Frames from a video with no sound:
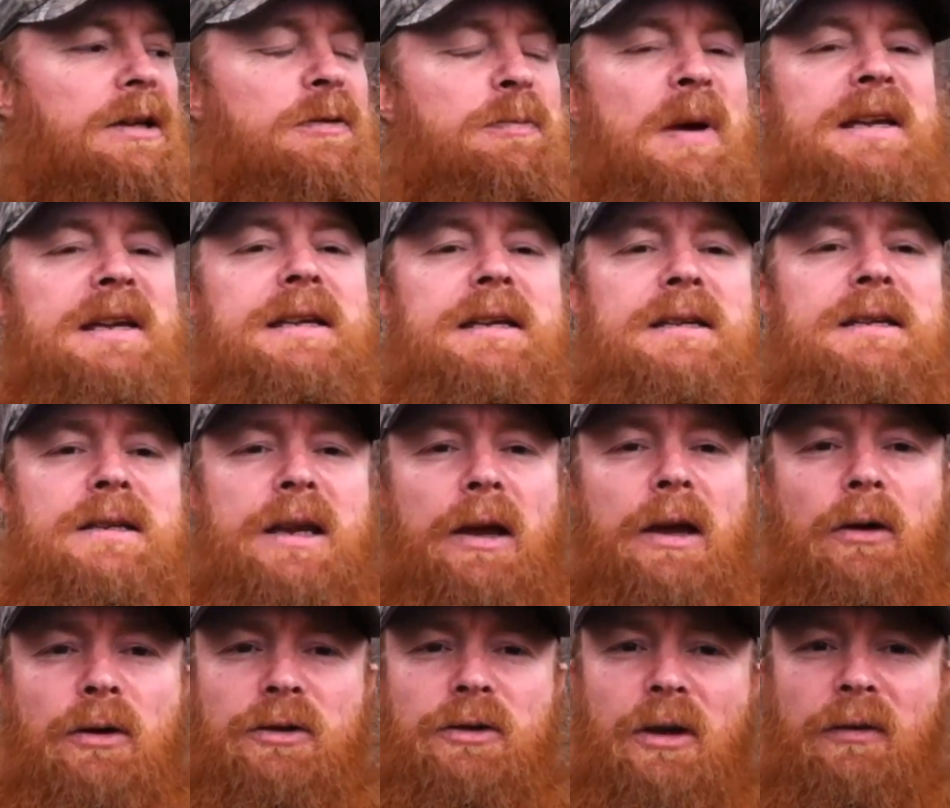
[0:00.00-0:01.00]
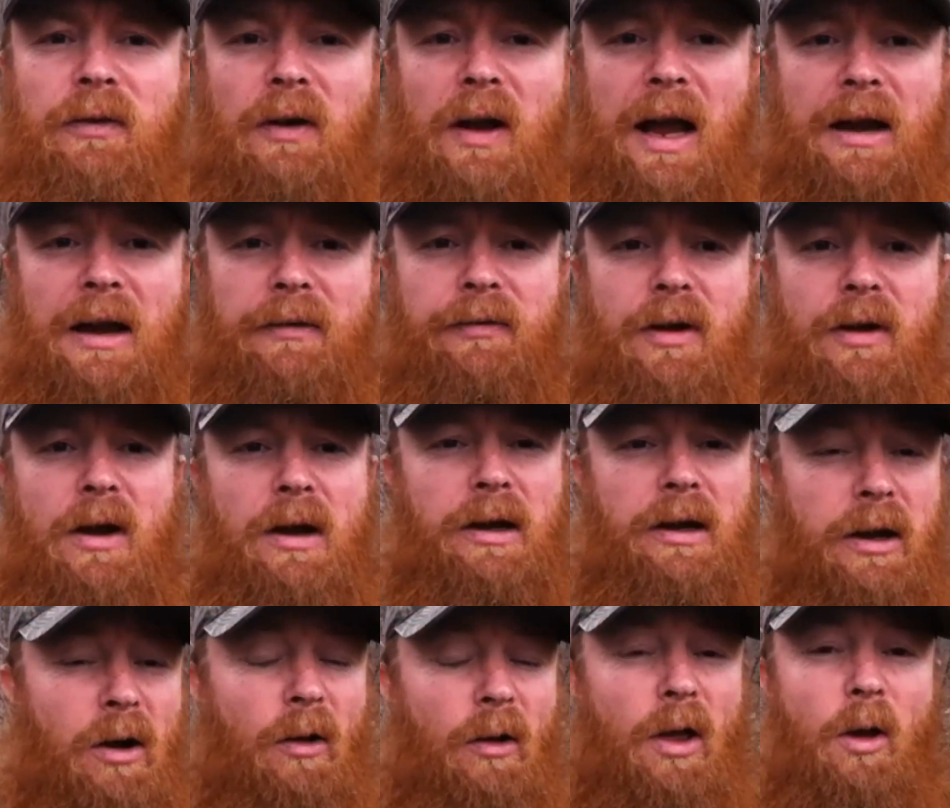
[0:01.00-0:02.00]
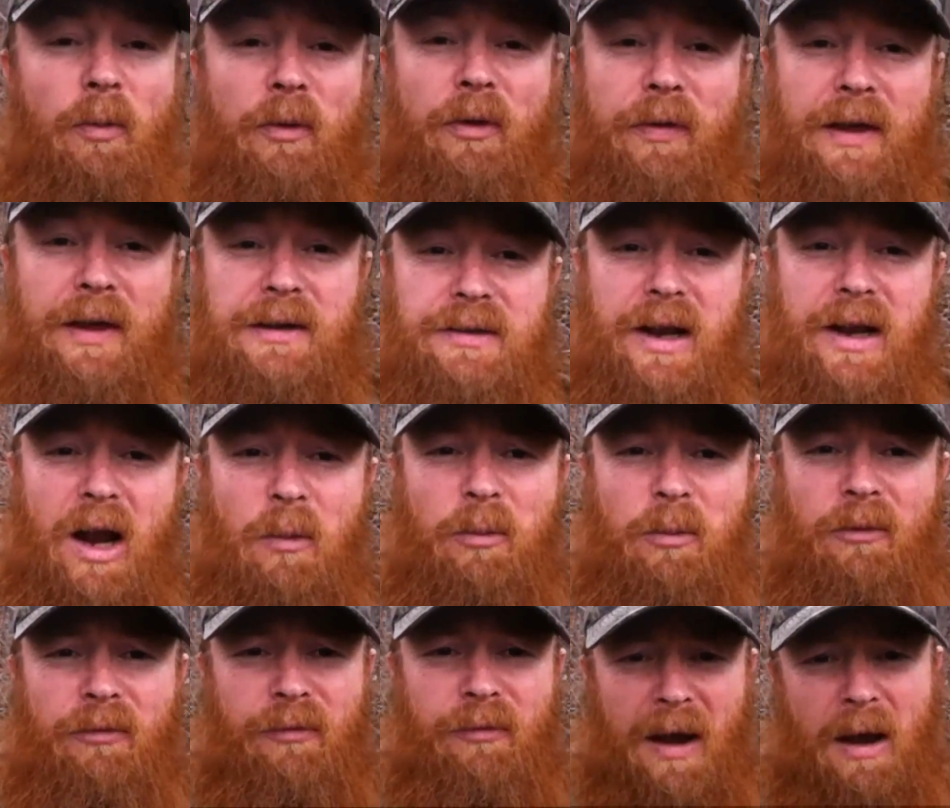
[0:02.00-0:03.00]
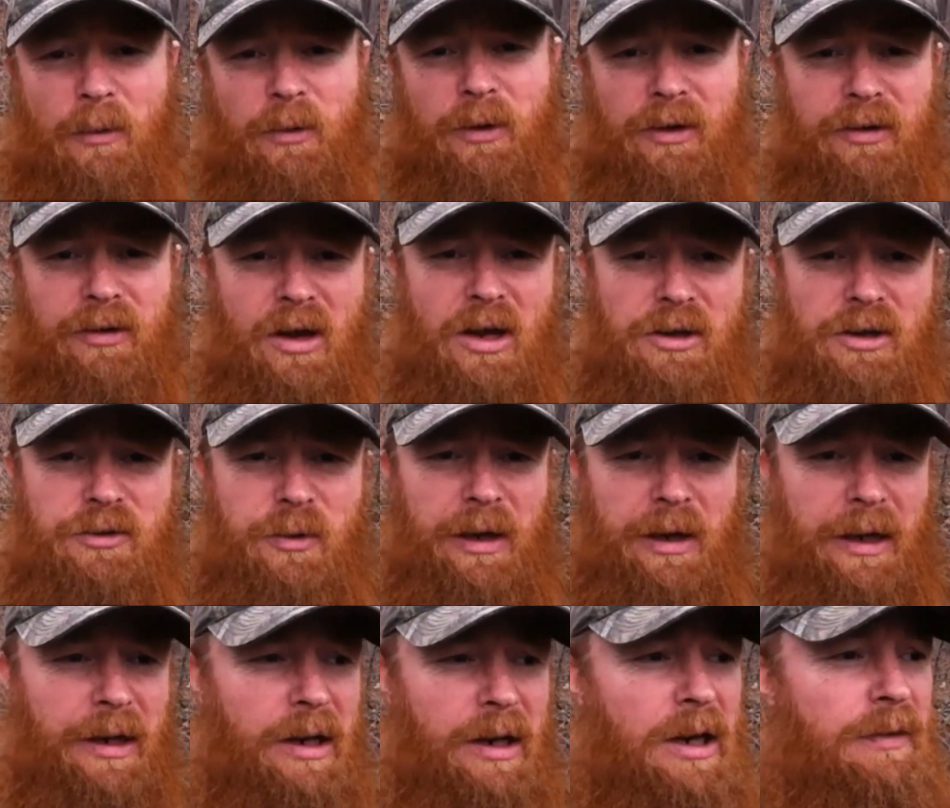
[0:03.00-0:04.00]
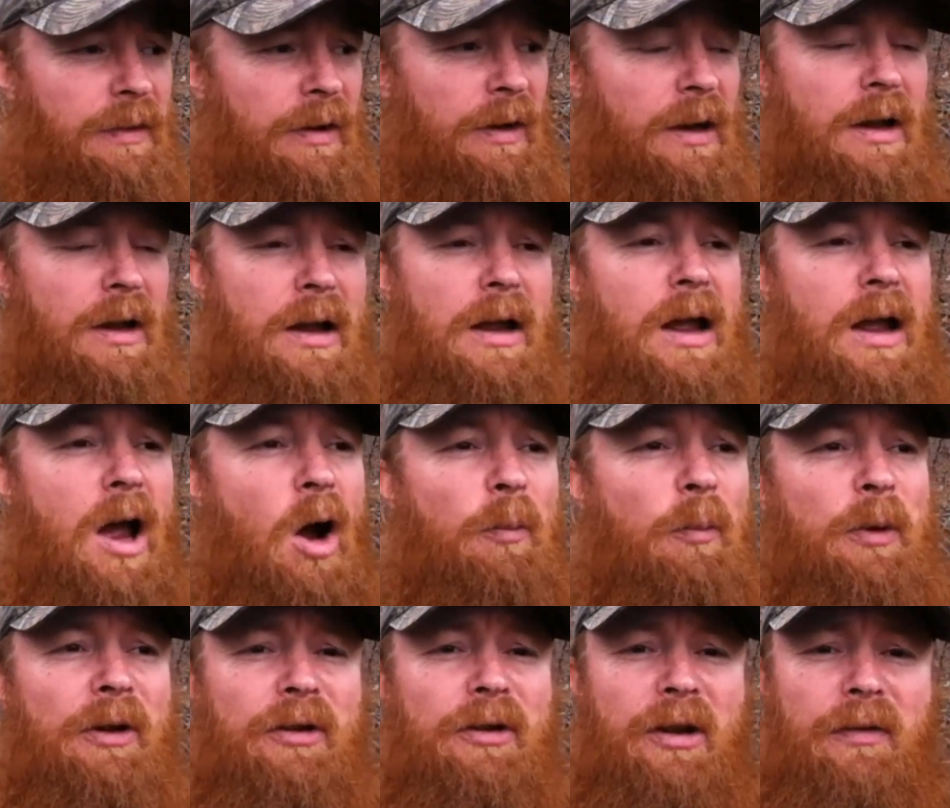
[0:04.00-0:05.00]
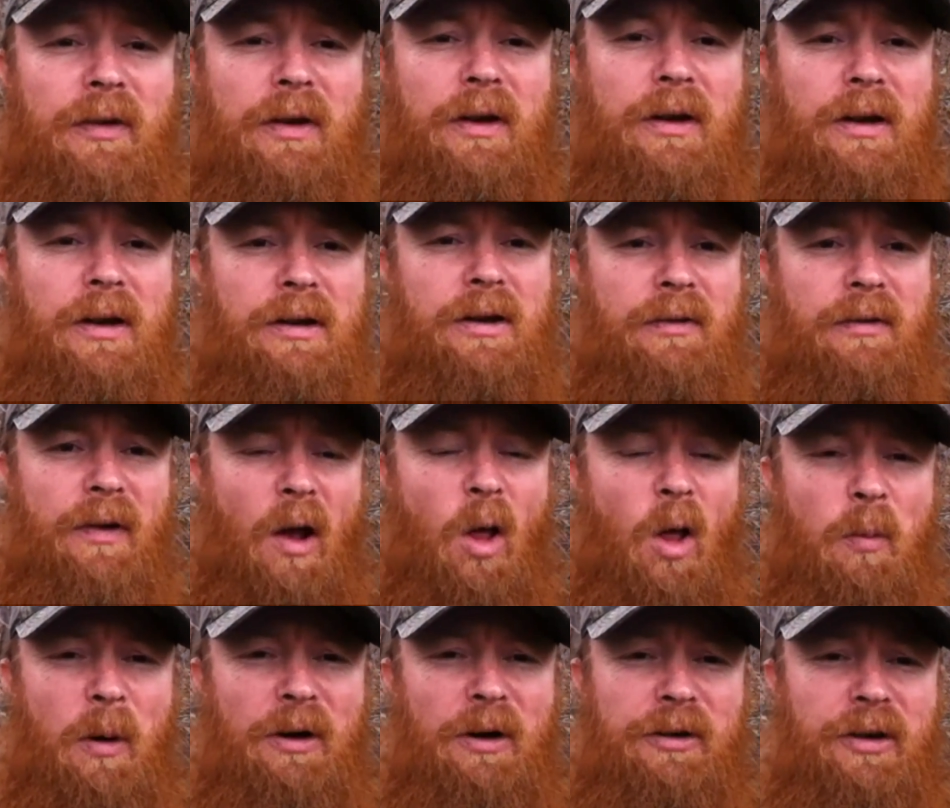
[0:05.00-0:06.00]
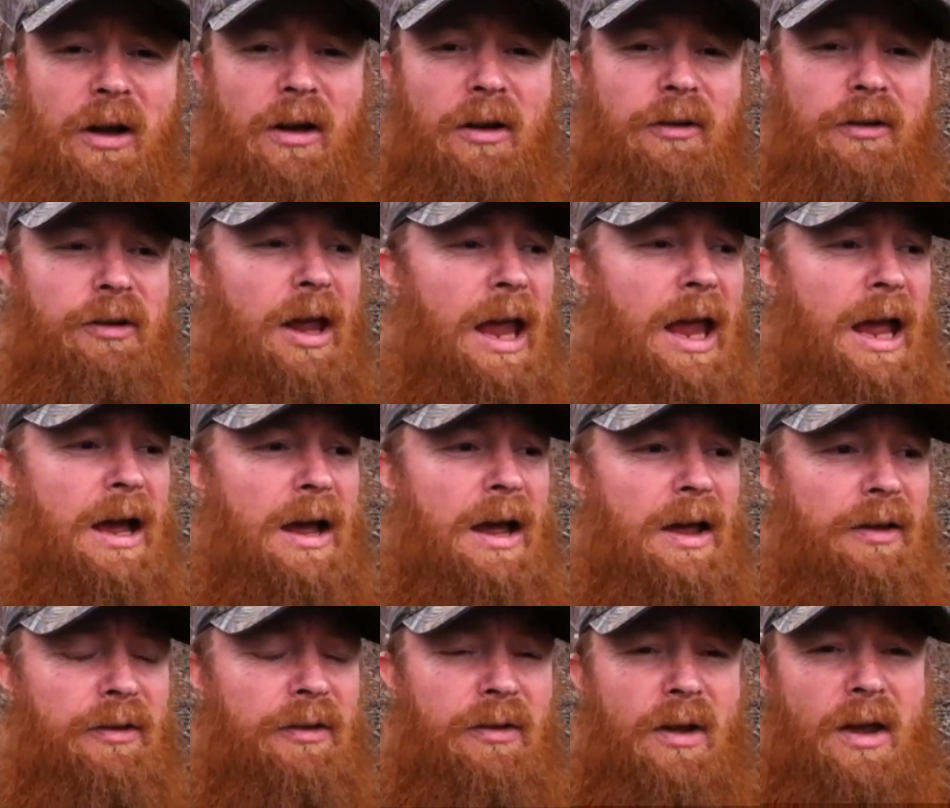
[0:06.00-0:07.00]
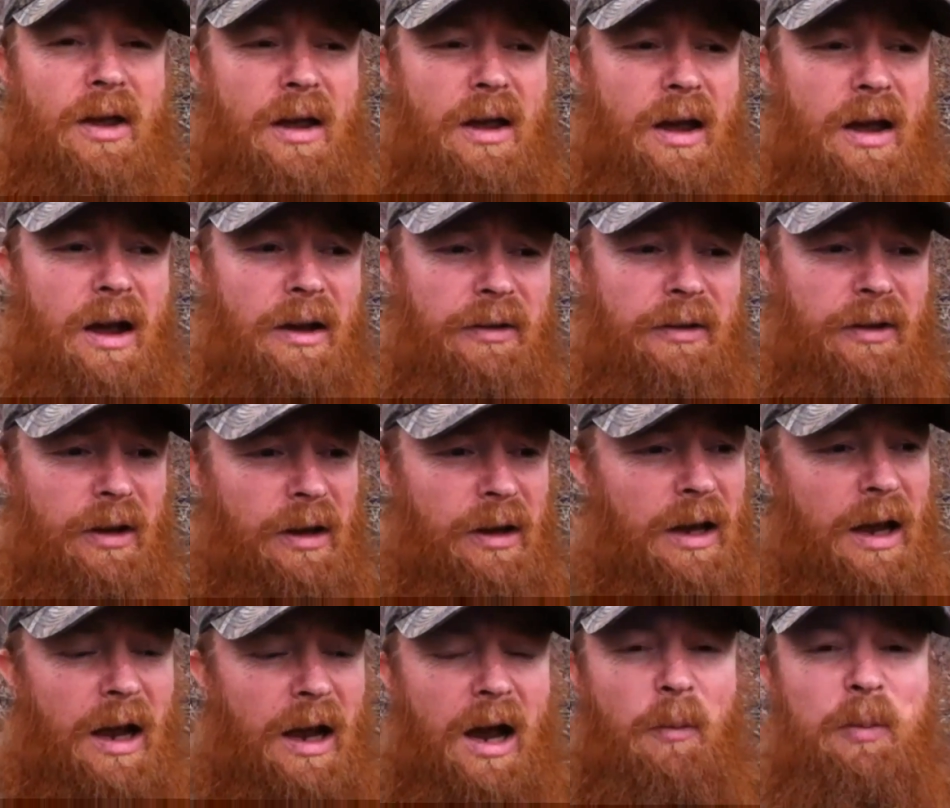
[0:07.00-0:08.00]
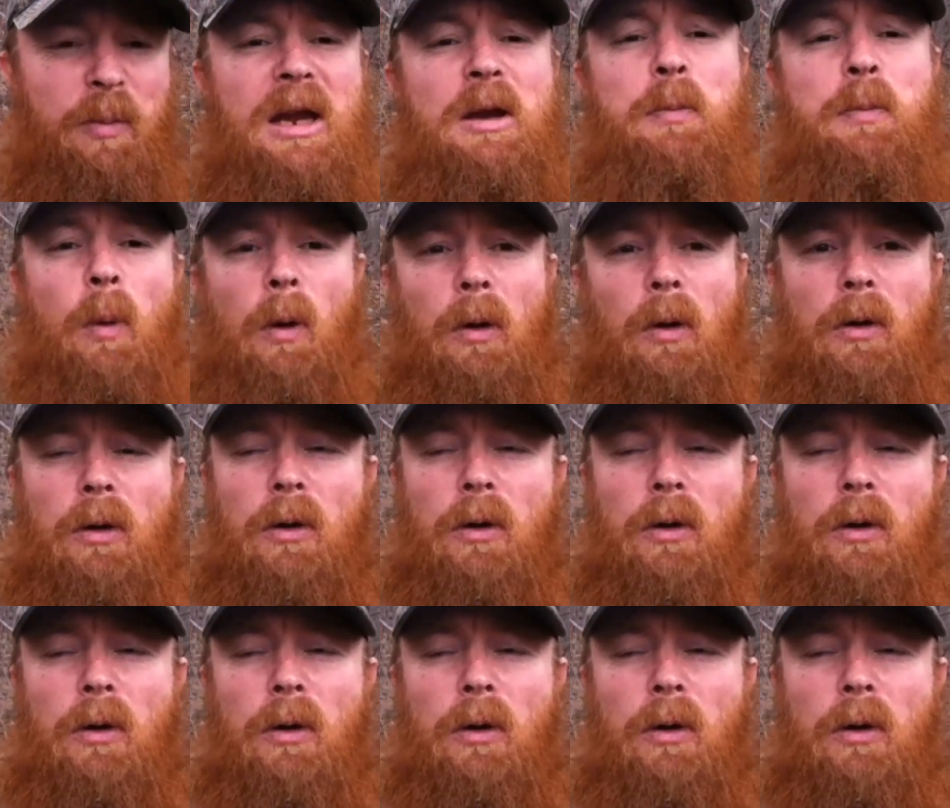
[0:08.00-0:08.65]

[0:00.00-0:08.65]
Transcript: basic skills of life. The things that help found this country, and even helped us even develop ourselves as a people.